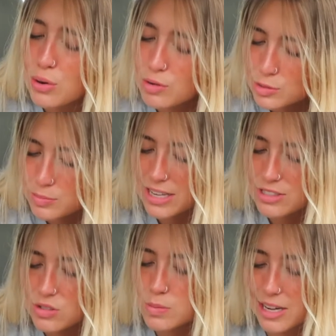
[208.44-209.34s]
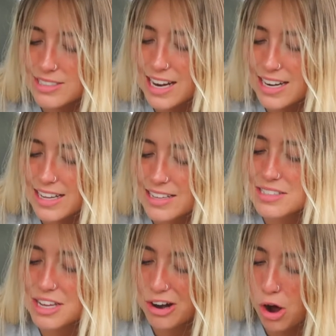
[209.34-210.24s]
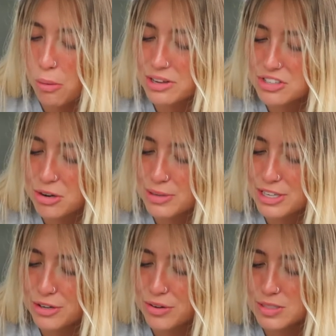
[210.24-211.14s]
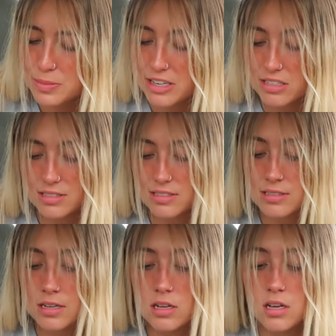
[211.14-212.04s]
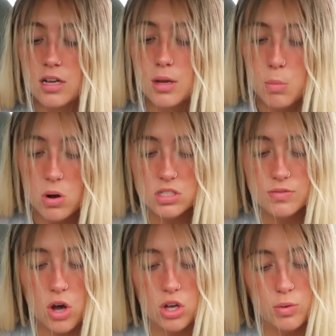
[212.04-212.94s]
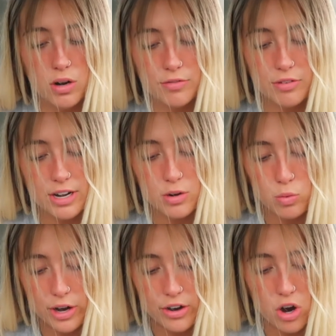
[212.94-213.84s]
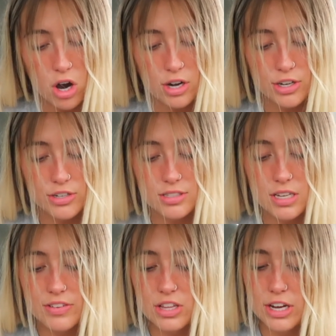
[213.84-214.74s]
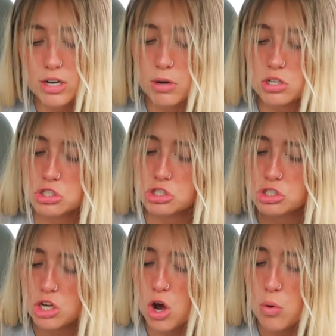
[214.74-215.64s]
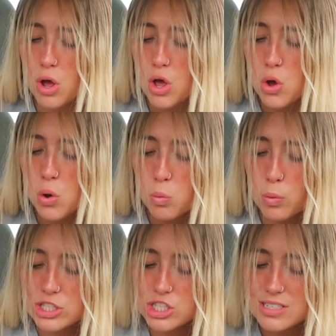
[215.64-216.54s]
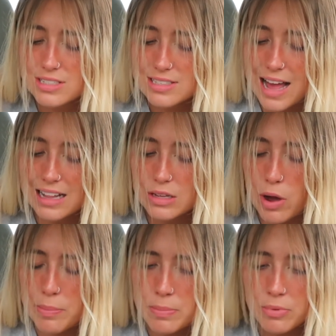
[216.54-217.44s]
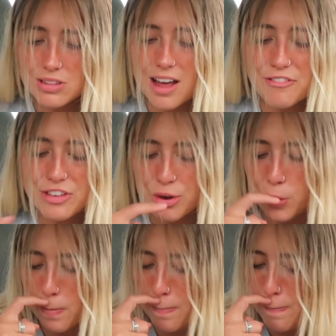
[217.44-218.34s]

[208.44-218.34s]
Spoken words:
which makes you spontaneous and always open to new experiences. Most of all, you aren't afraid to wear your heart on your sleeve and let your emotions show, which is exactly why people love you.